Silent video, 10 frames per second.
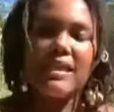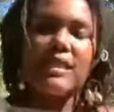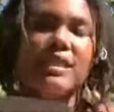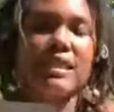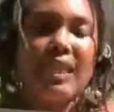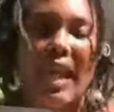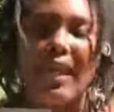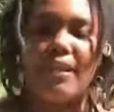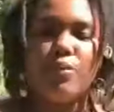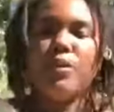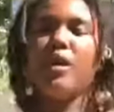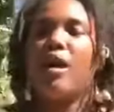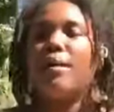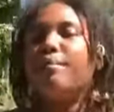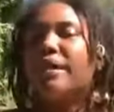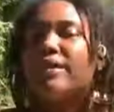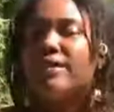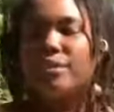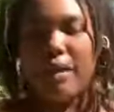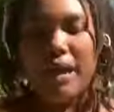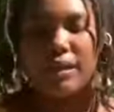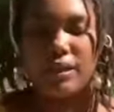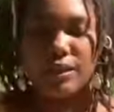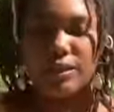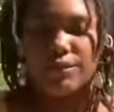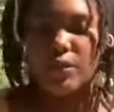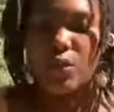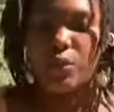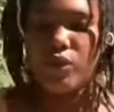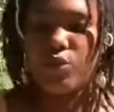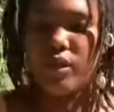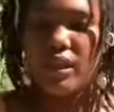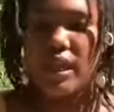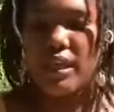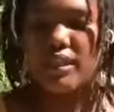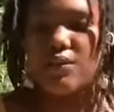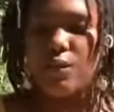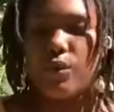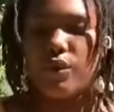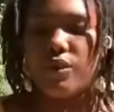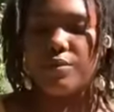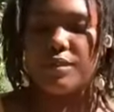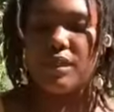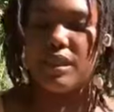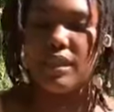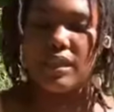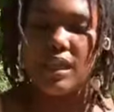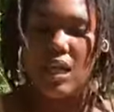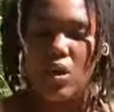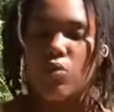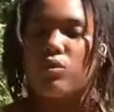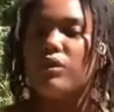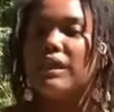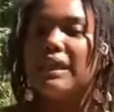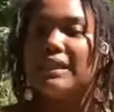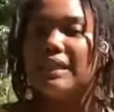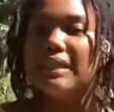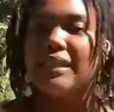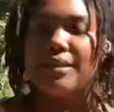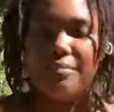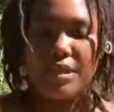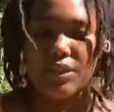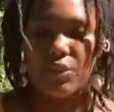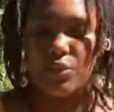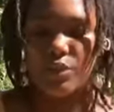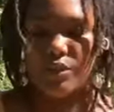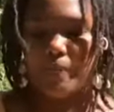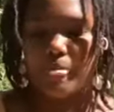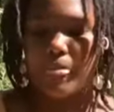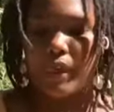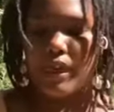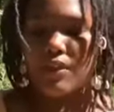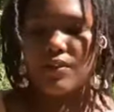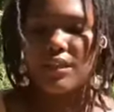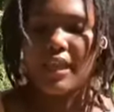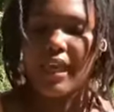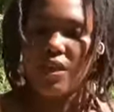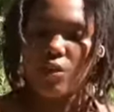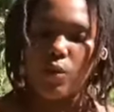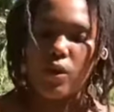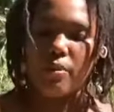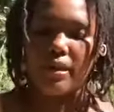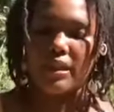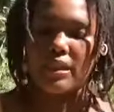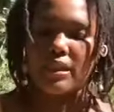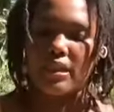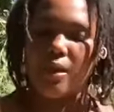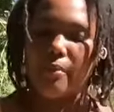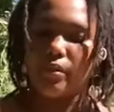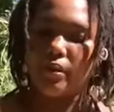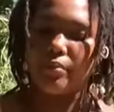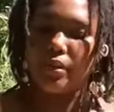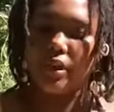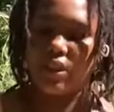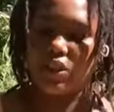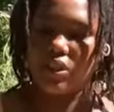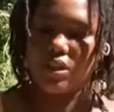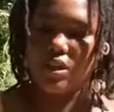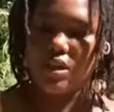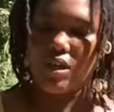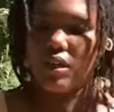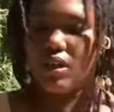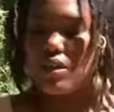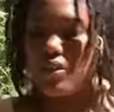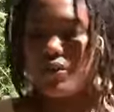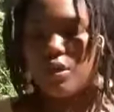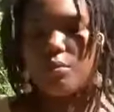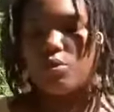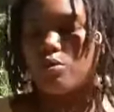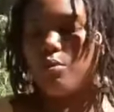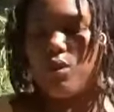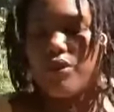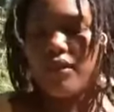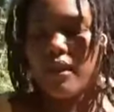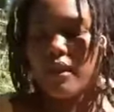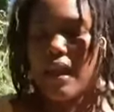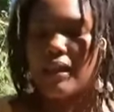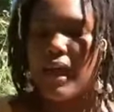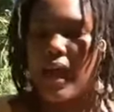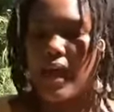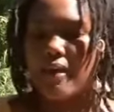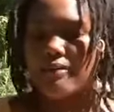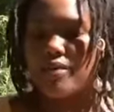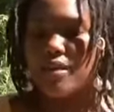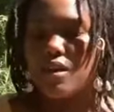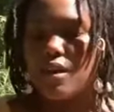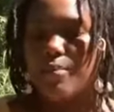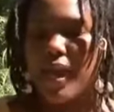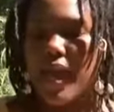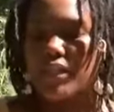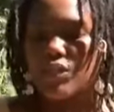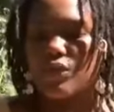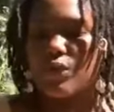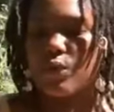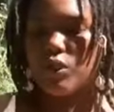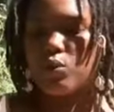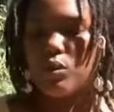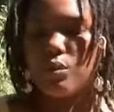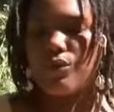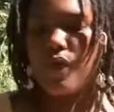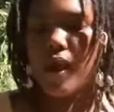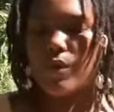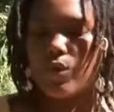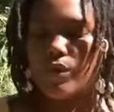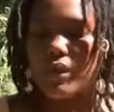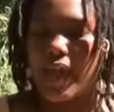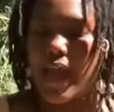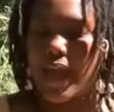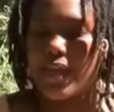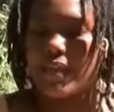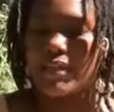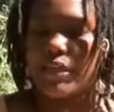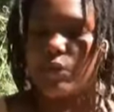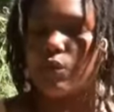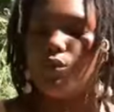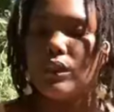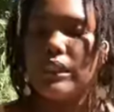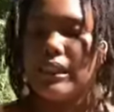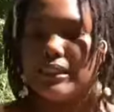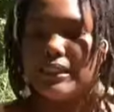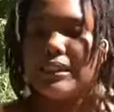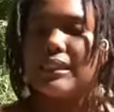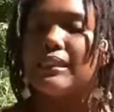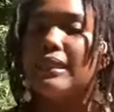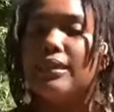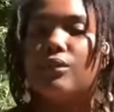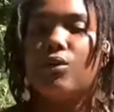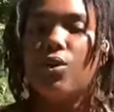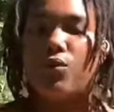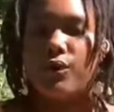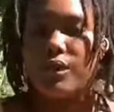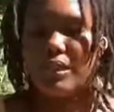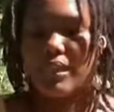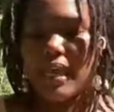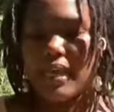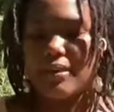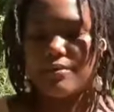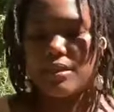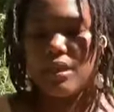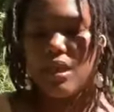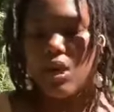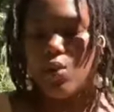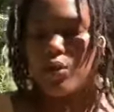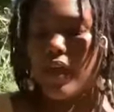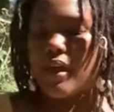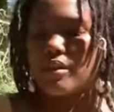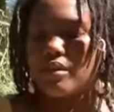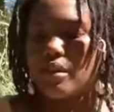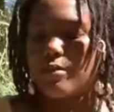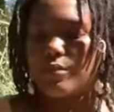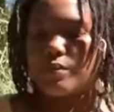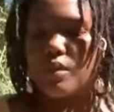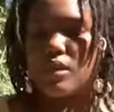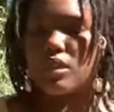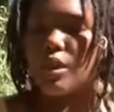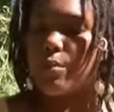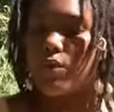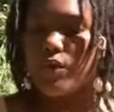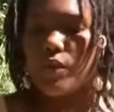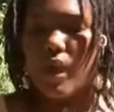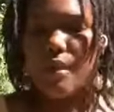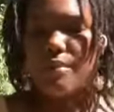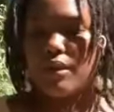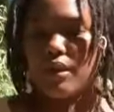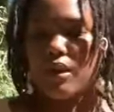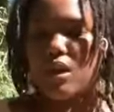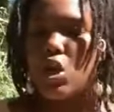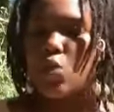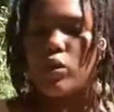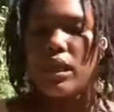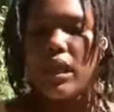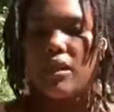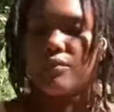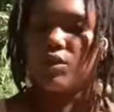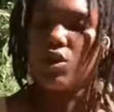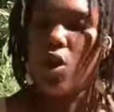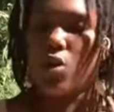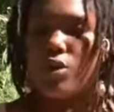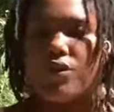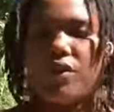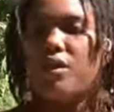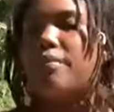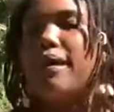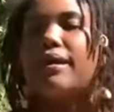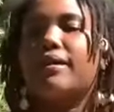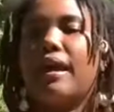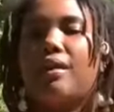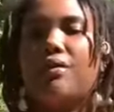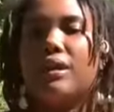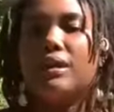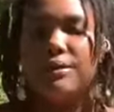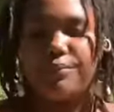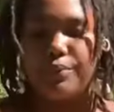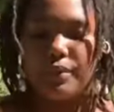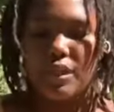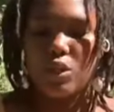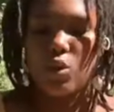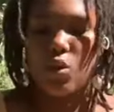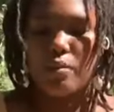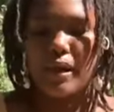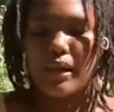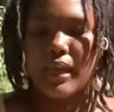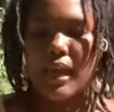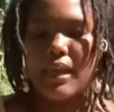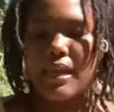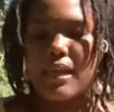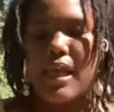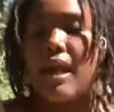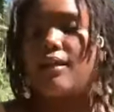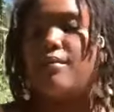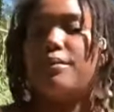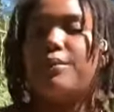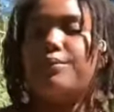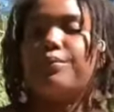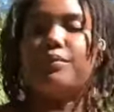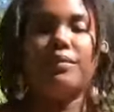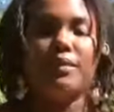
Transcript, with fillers: As a society, we are embarrassed by love. We treat it as if it were an obscenity. We reluctantly admit to it. Even saying the word makes us stumble and blush. Love is the most important thing in our lives, a passion for which we would fight or die, and yet we're reluctant to linger over its names. Without a supple, supple vocabulary, we can't even talk or think about it directly. That's a quote by Diane Ackerman.